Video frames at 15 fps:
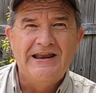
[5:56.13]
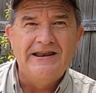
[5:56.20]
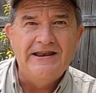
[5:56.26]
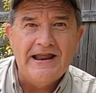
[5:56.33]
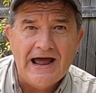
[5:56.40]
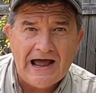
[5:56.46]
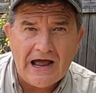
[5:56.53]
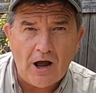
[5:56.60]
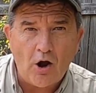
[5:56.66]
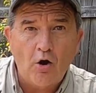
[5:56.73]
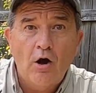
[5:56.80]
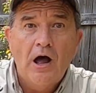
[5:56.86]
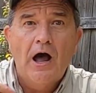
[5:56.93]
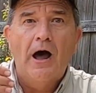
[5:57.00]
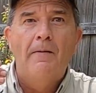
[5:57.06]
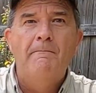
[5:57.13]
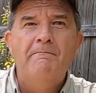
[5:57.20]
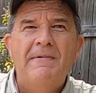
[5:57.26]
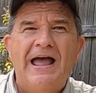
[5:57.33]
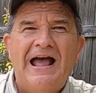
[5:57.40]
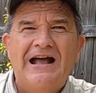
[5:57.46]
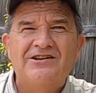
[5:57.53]
Now
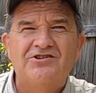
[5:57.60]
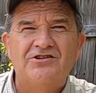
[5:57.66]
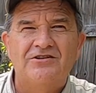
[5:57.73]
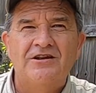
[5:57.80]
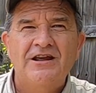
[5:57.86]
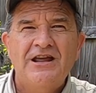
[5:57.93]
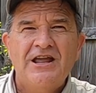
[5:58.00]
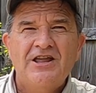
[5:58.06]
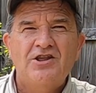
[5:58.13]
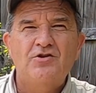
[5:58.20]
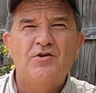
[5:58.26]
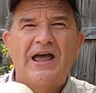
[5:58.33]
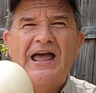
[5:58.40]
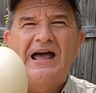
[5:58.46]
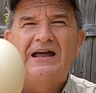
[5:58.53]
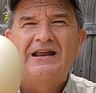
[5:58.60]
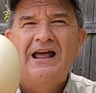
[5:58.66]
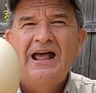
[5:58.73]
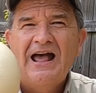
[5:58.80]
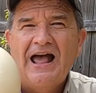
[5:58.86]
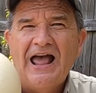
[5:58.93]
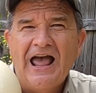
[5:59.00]
imagine you had
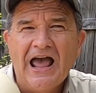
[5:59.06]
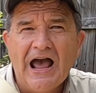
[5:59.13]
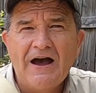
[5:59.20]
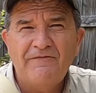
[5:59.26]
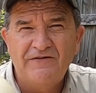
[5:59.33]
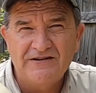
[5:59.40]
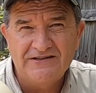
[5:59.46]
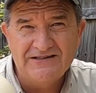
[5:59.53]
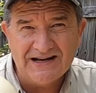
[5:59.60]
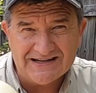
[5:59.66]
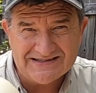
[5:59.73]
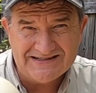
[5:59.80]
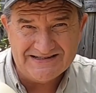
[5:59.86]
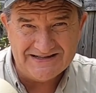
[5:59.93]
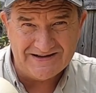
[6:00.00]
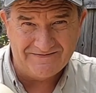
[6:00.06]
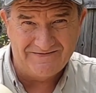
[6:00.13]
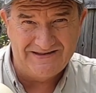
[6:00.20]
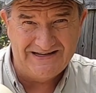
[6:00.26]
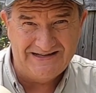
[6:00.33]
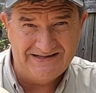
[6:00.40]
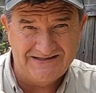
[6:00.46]
a half a dozen
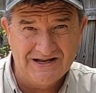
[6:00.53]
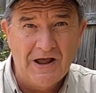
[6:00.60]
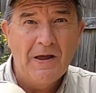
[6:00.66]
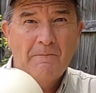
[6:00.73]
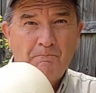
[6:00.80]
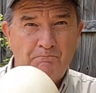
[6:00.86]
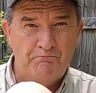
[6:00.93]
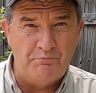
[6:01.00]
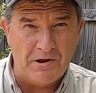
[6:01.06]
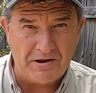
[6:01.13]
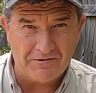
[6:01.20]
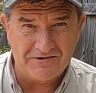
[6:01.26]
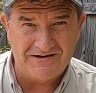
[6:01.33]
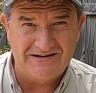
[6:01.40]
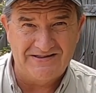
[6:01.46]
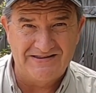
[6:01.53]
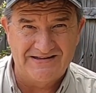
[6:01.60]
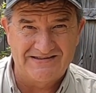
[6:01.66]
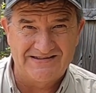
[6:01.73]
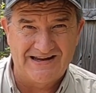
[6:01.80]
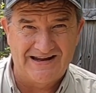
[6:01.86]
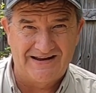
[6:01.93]
of these buried in
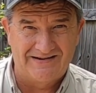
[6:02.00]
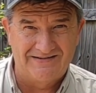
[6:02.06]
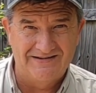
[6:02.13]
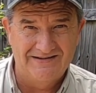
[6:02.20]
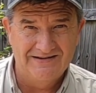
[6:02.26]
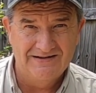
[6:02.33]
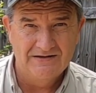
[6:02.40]
the sand.